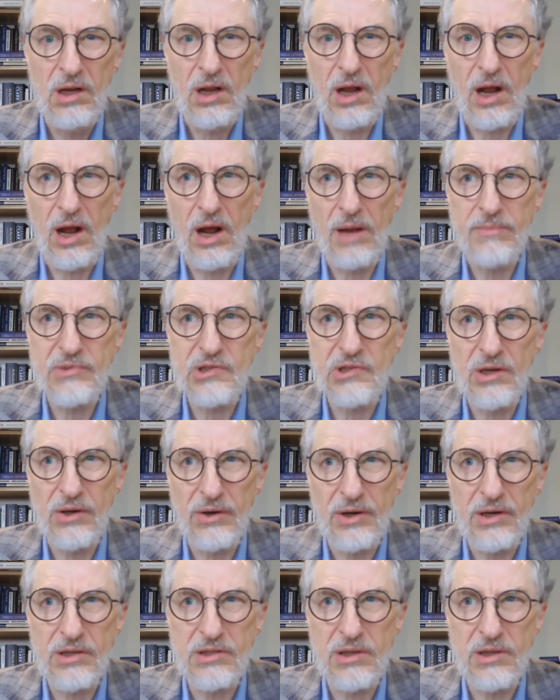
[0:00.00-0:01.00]
I'm
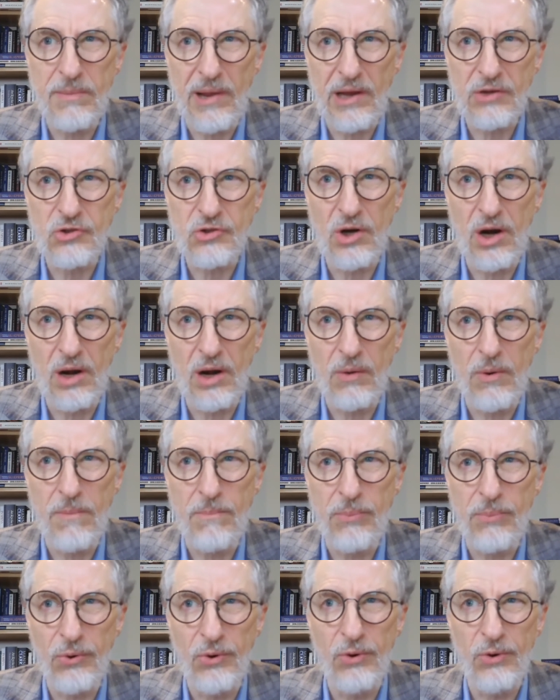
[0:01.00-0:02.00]
serious about trying to
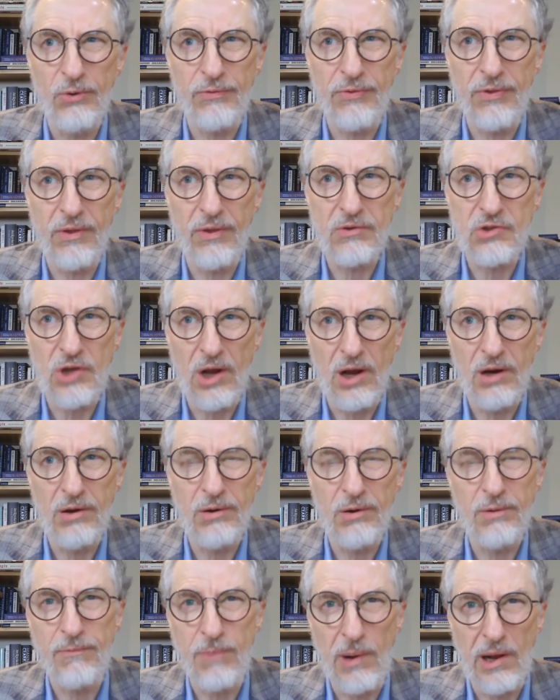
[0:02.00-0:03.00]
improve the
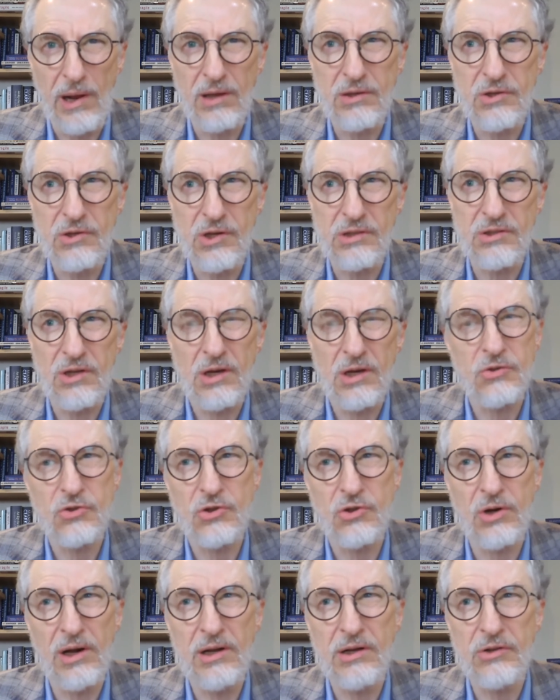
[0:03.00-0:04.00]
tone of politics in
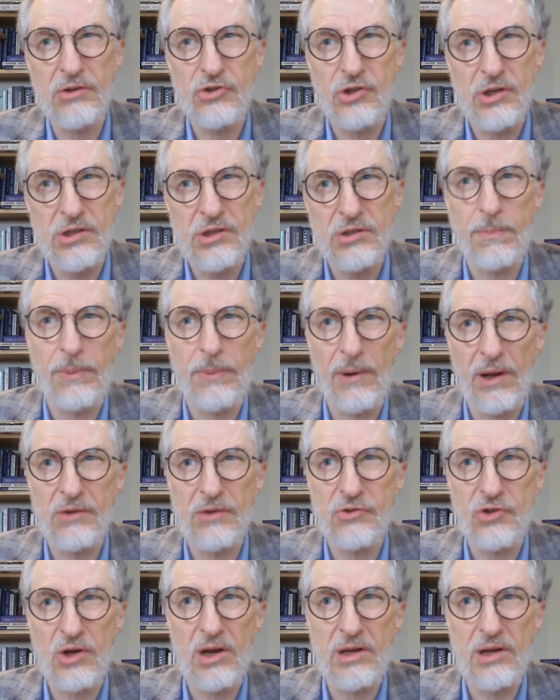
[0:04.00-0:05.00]
Australia. She's
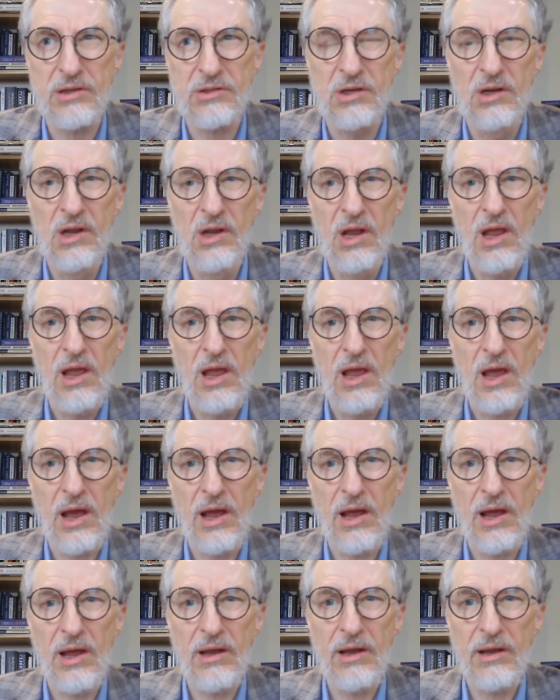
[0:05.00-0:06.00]
apologised,
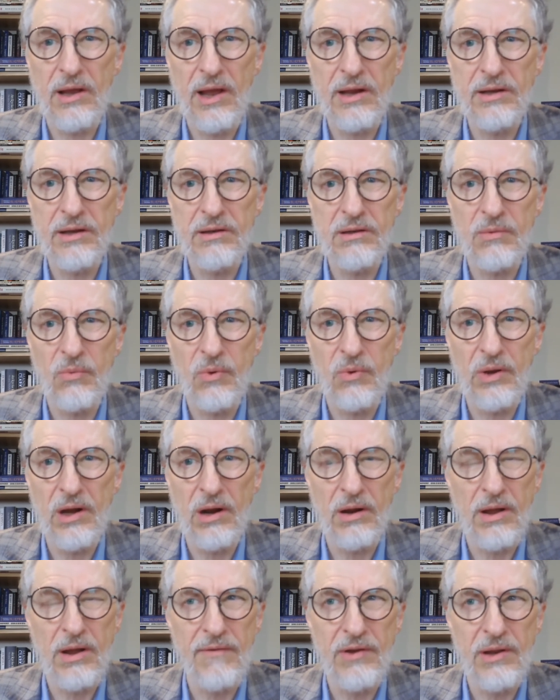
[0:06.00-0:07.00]
and we
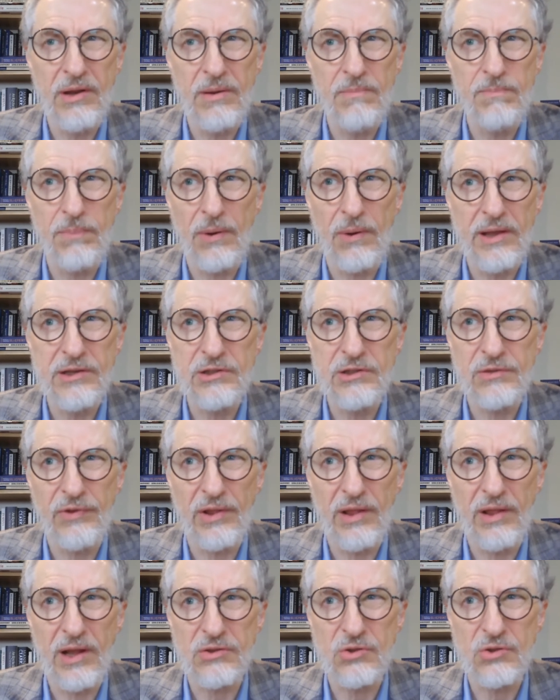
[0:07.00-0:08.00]
don't have any place for
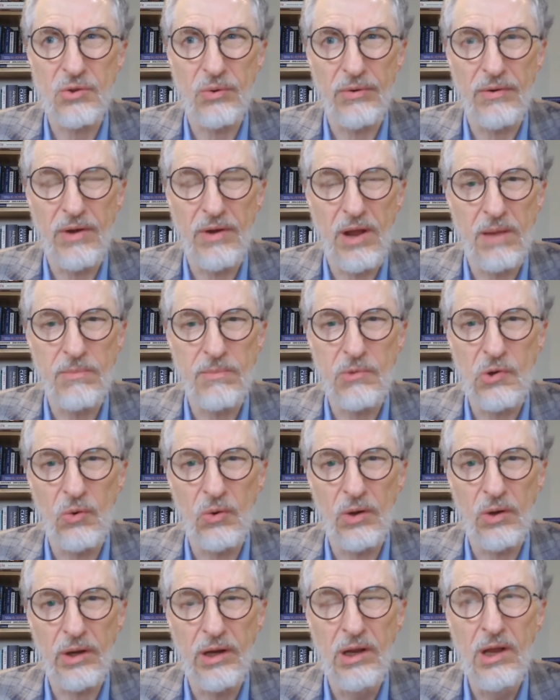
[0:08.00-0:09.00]
that sort of name
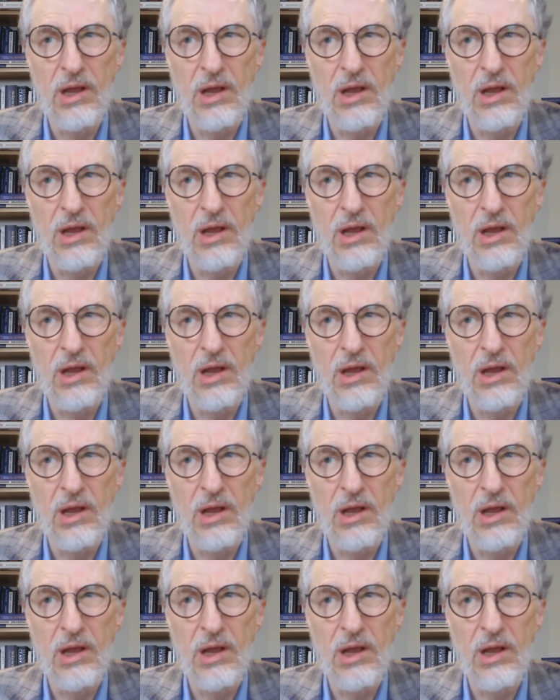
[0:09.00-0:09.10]
calling.